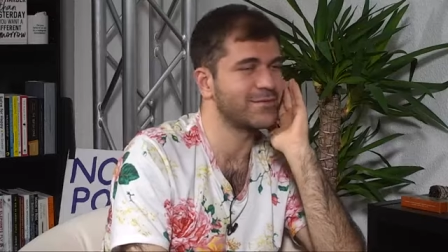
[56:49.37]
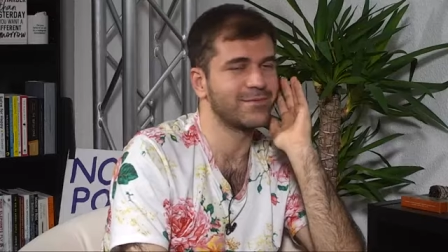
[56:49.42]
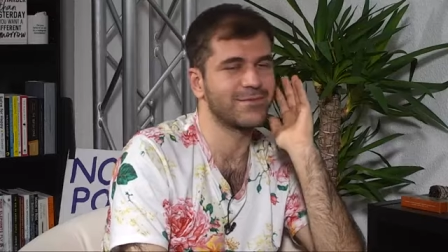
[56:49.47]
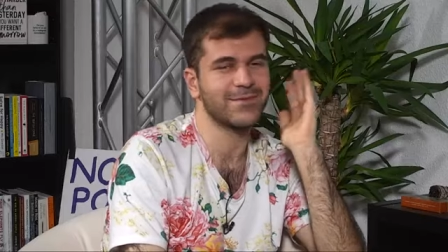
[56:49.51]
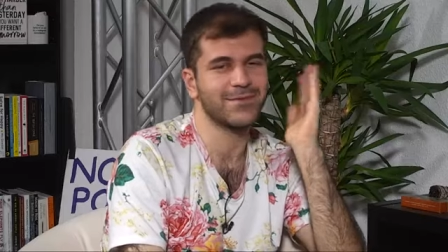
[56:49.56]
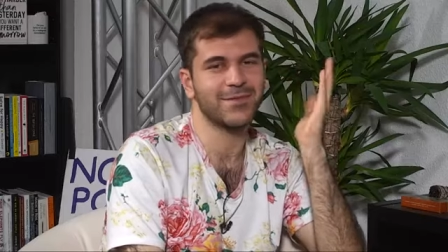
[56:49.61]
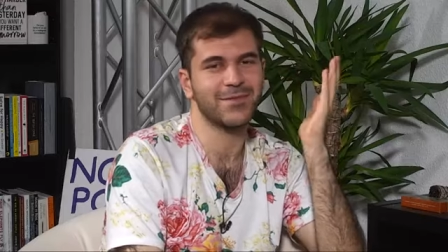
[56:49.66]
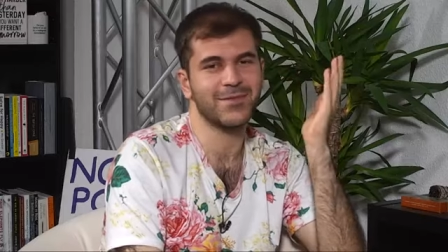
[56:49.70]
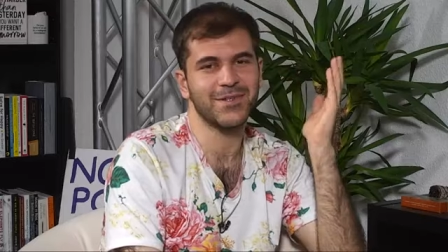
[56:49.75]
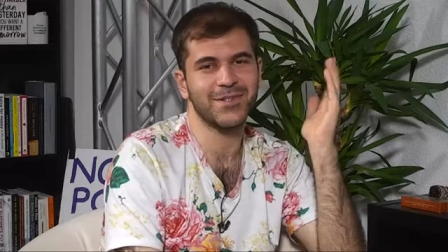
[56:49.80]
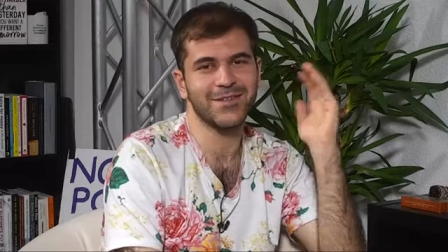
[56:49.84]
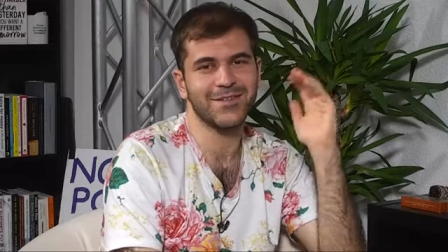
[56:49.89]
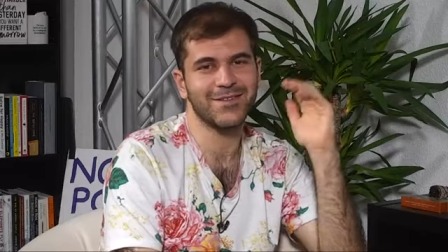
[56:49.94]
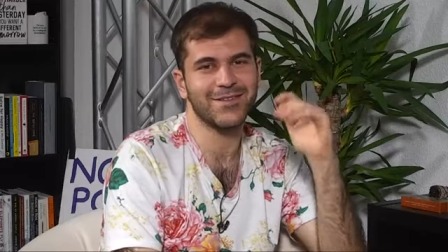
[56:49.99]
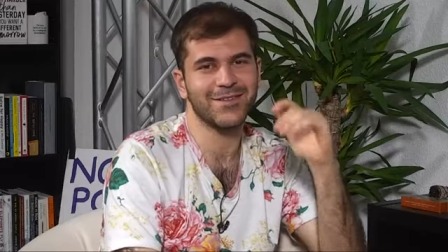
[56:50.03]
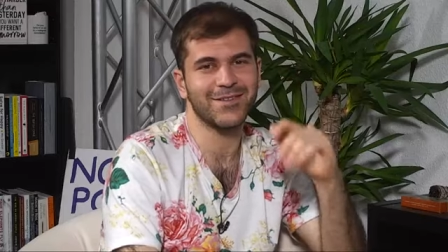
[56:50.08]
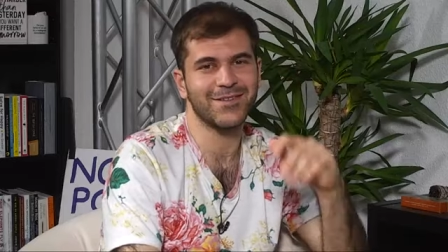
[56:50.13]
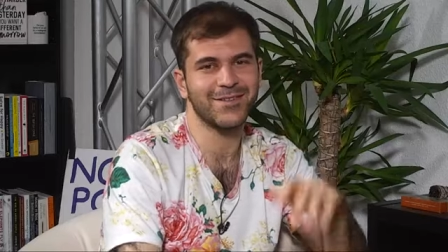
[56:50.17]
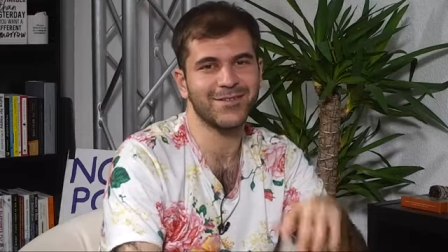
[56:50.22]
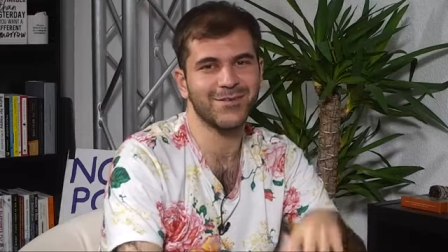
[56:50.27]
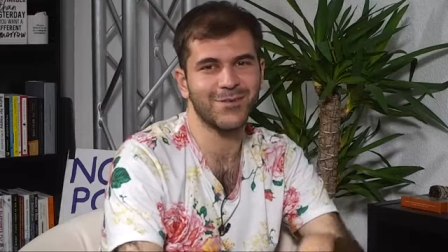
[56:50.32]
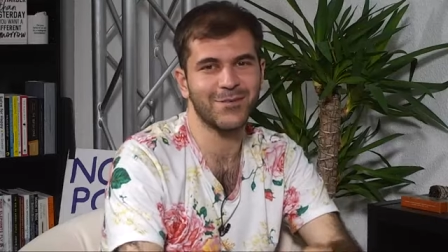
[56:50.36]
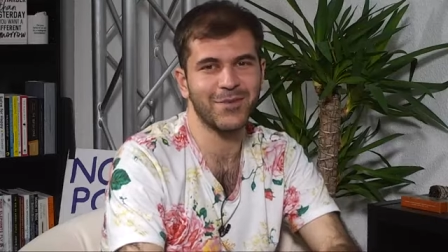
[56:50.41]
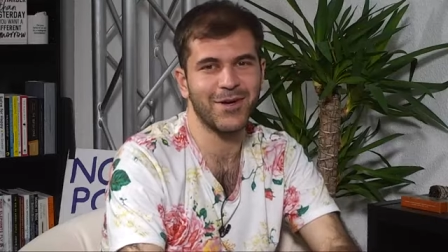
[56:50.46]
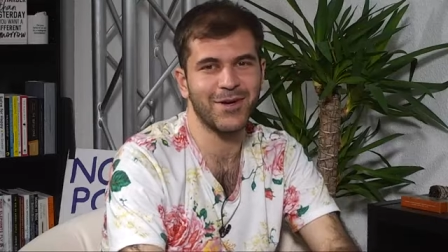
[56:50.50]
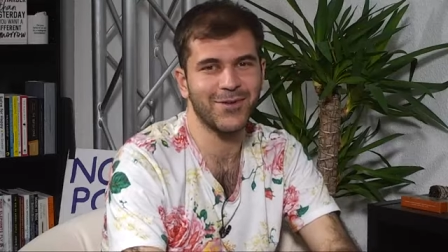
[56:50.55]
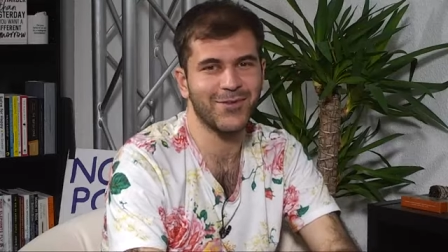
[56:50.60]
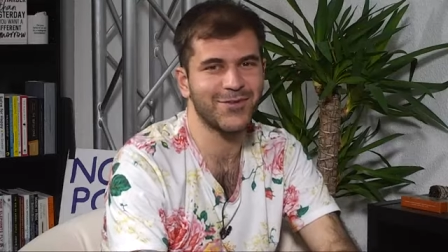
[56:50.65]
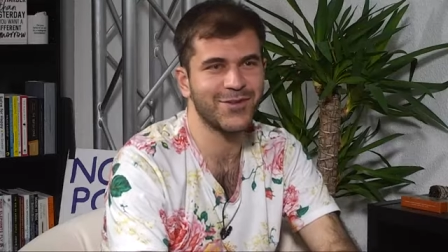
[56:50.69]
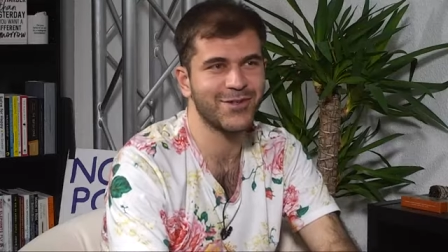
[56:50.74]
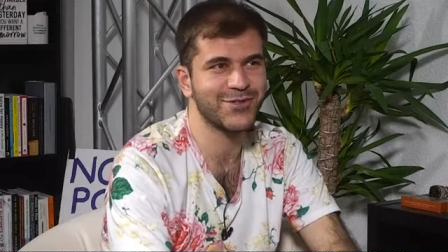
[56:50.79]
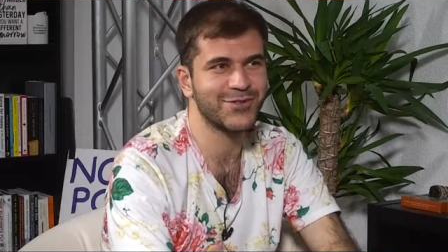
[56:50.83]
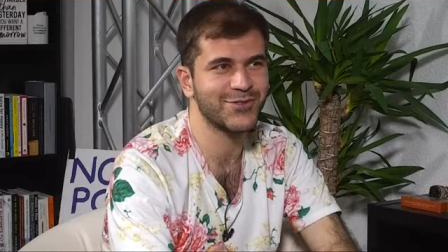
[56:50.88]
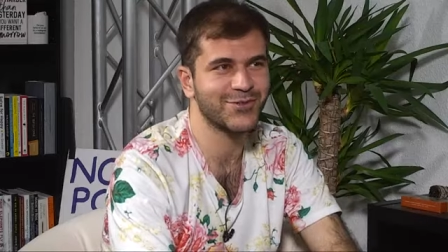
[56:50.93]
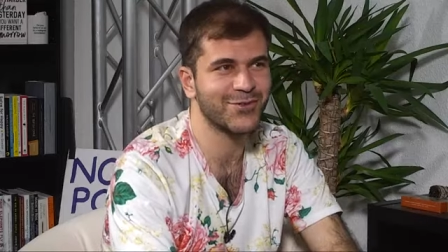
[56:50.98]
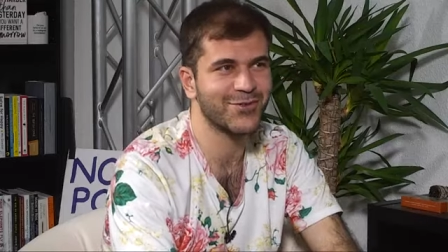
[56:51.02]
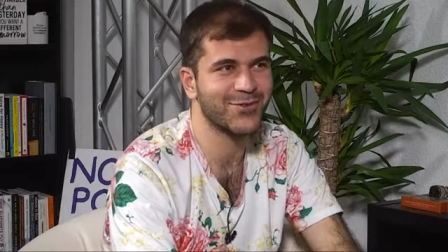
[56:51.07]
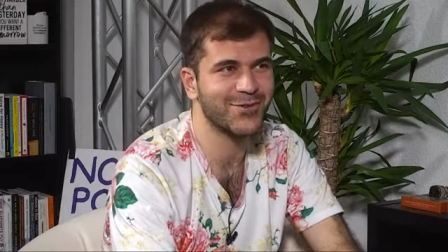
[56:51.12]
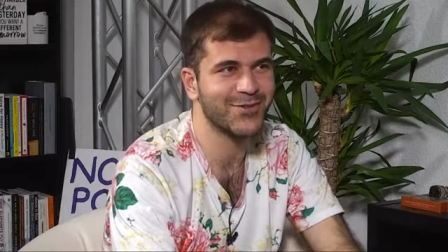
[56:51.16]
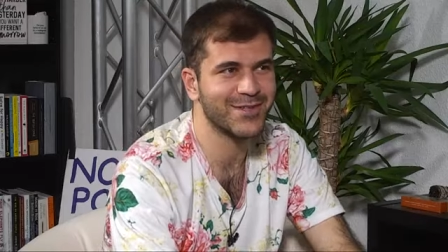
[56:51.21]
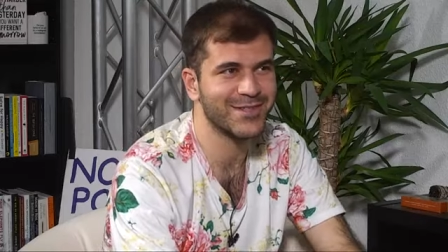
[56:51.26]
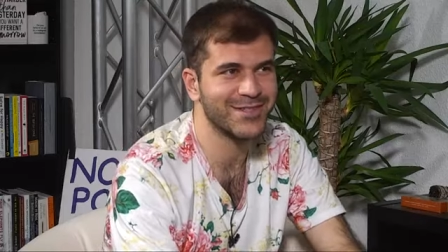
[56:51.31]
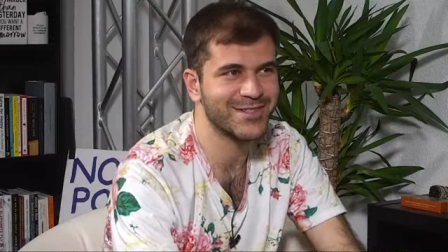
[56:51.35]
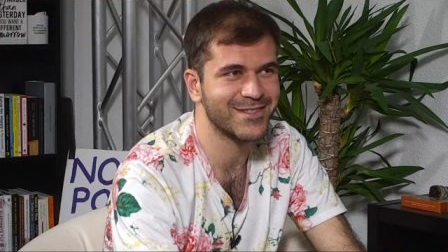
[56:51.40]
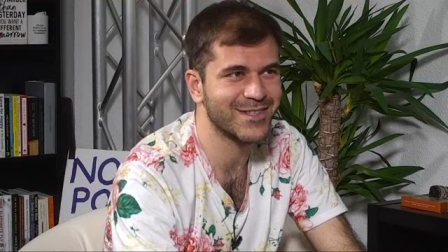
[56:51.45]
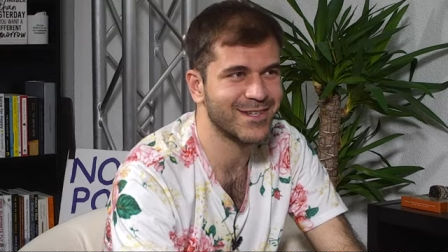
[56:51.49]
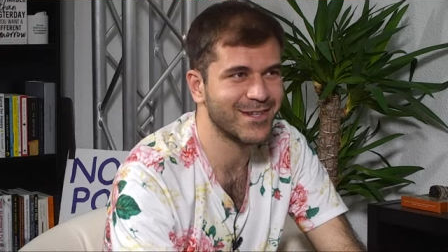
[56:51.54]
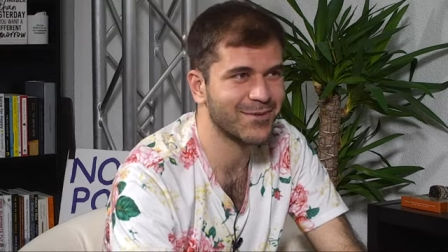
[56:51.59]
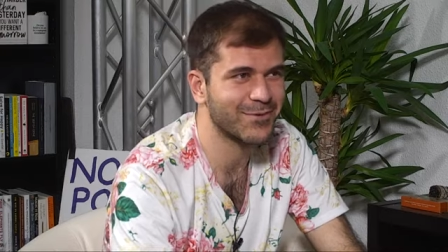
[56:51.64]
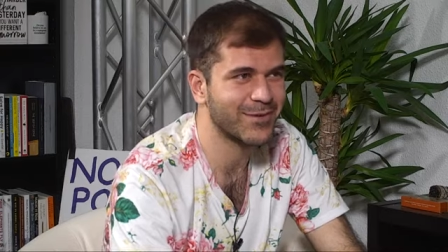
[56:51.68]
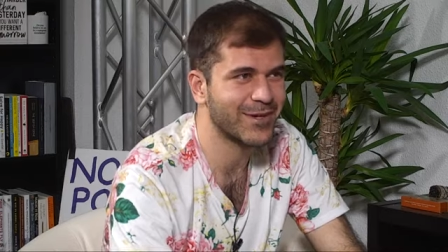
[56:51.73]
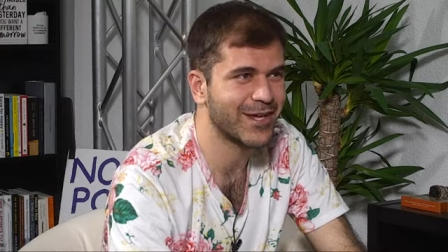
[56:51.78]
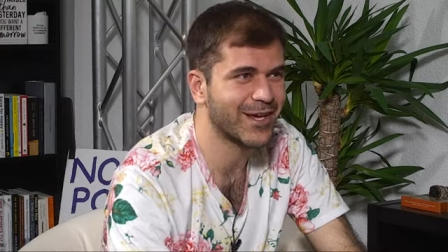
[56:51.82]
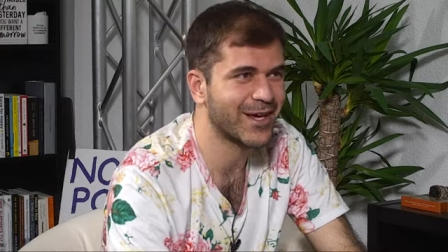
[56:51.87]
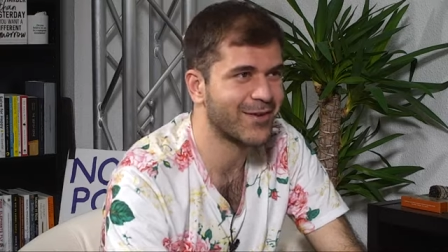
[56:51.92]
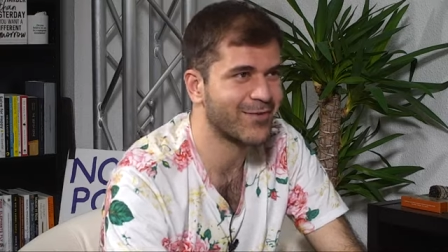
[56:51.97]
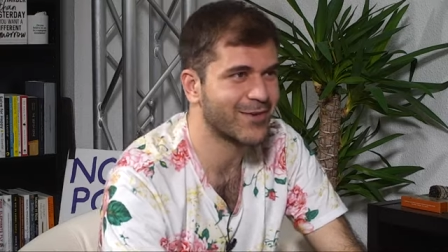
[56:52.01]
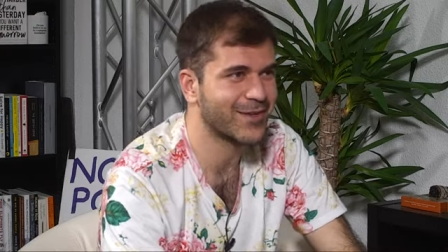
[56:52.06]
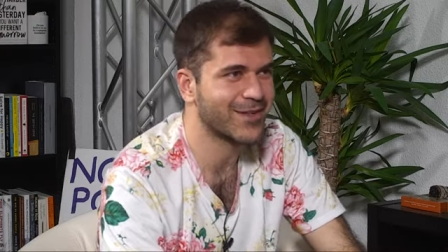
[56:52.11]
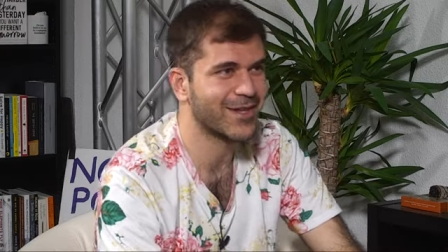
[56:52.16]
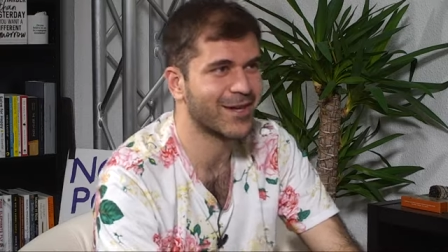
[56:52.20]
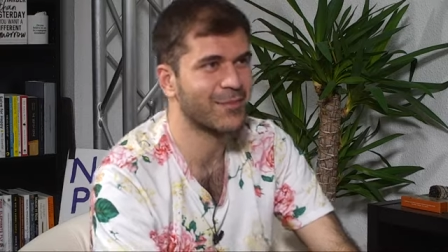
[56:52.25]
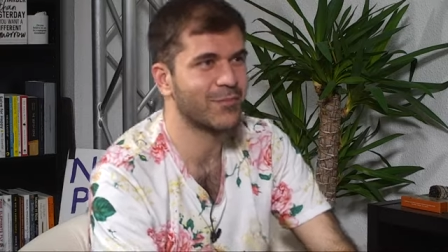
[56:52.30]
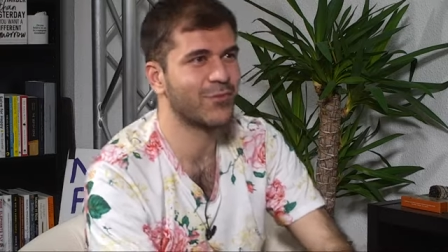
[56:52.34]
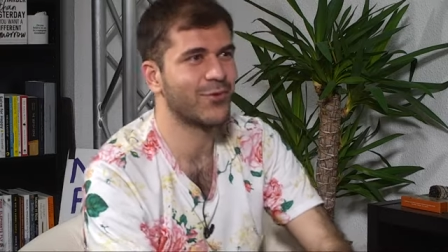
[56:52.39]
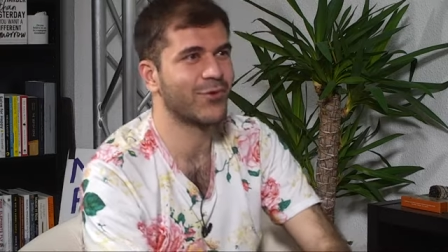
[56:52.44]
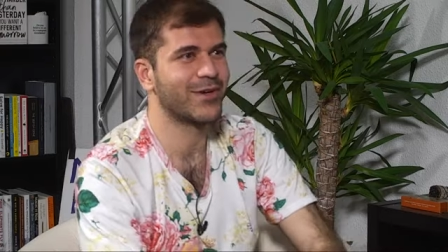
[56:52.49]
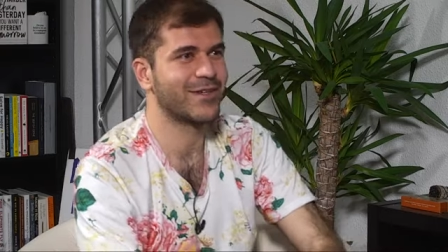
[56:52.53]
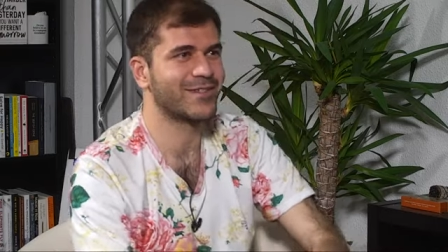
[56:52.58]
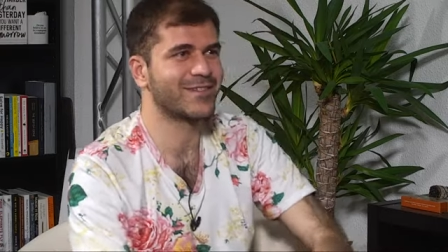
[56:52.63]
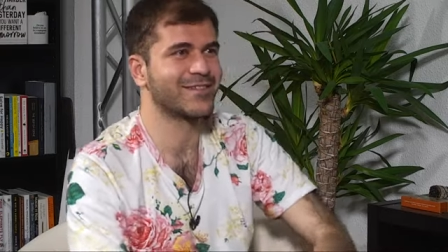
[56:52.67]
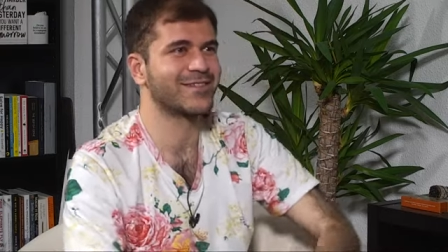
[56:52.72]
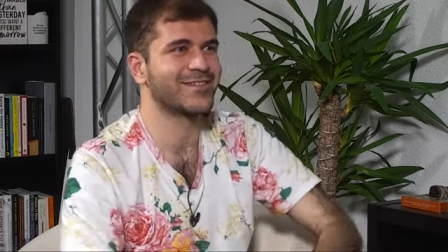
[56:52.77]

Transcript: i mean the amount of control that we have at that point yeah.